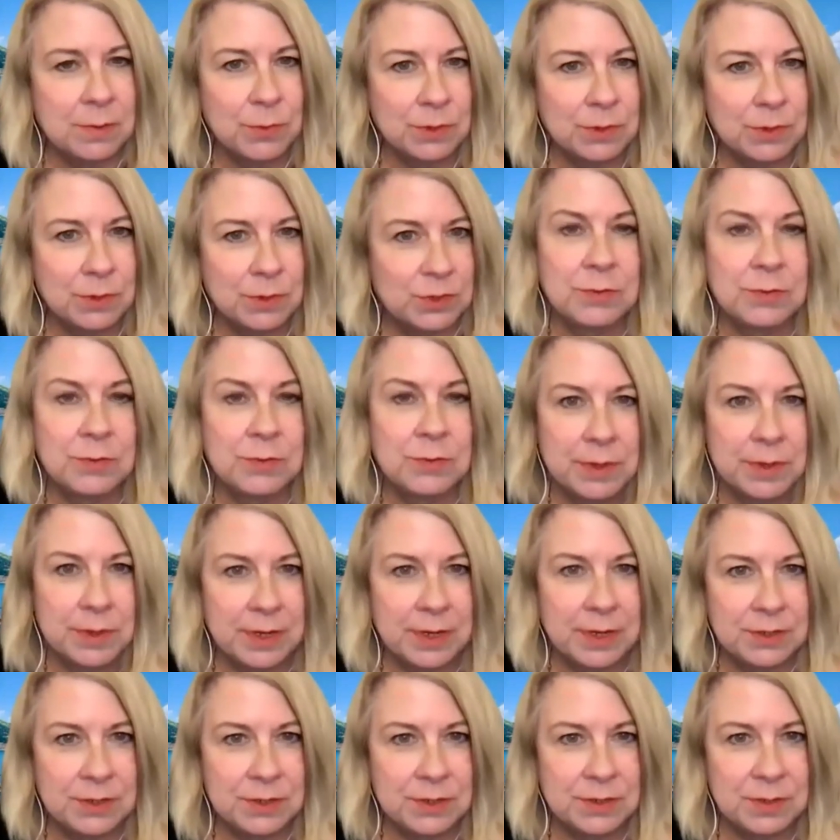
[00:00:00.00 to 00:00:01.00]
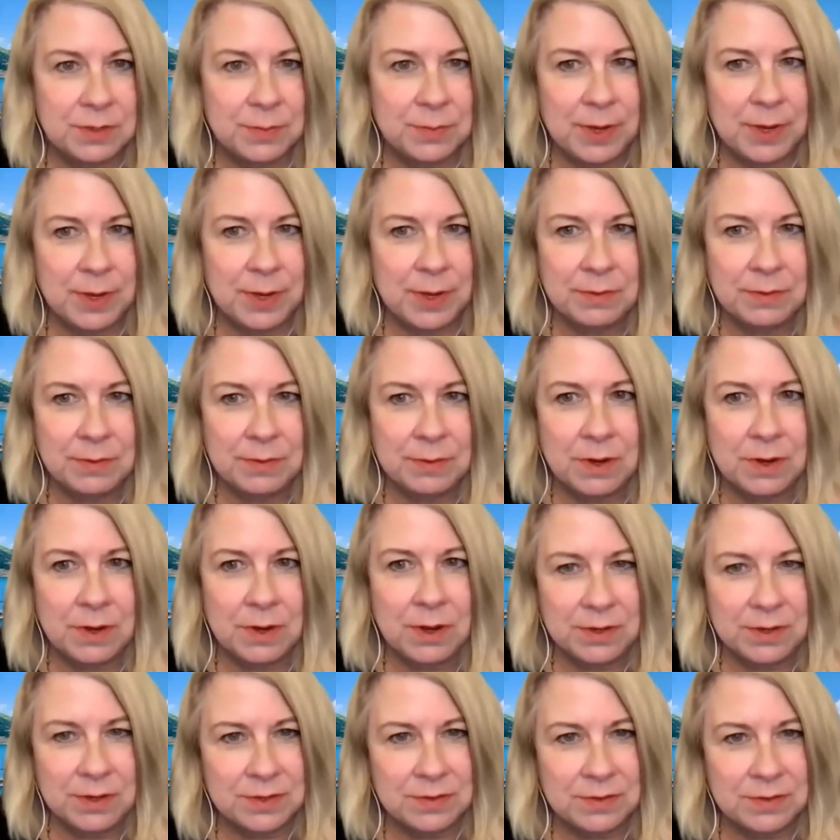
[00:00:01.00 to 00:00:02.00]
more generally just about the
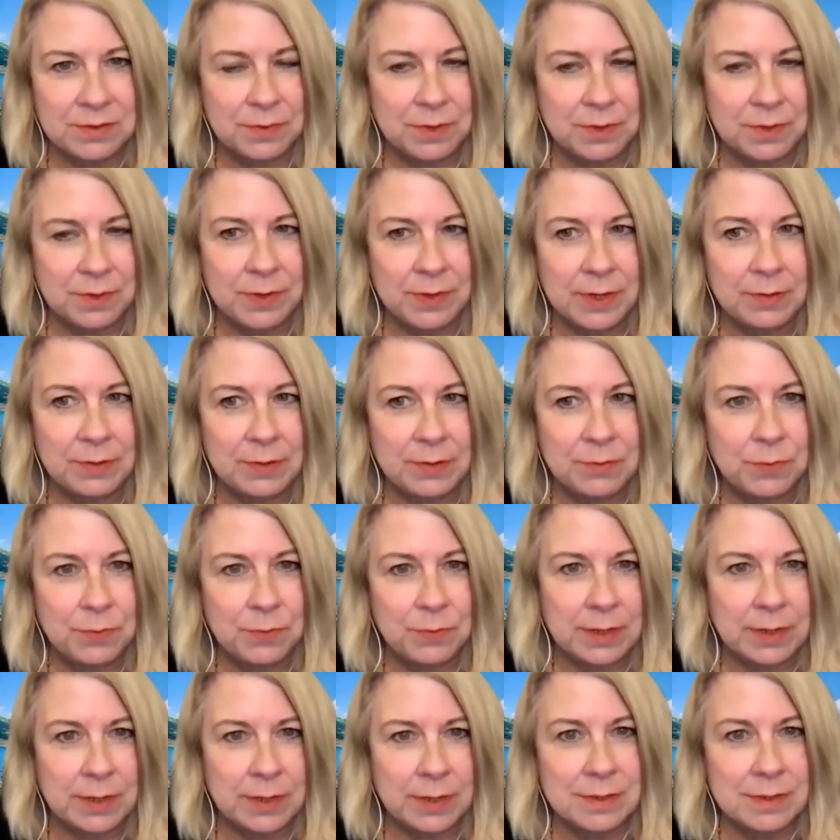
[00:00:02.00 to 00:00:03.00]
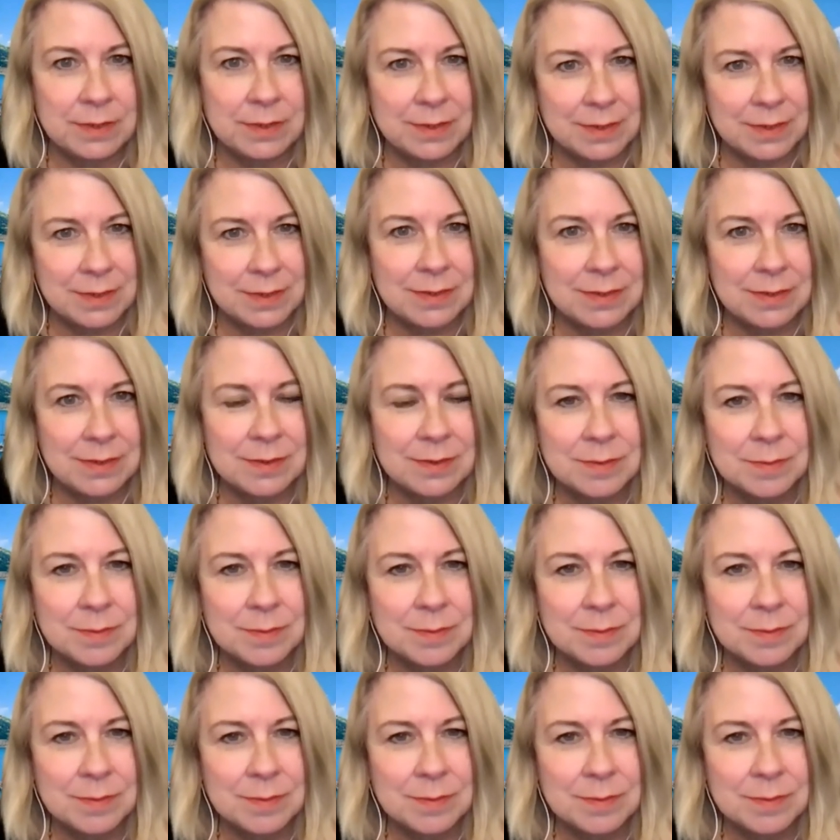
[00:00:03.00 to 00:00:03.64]
cost of living in France.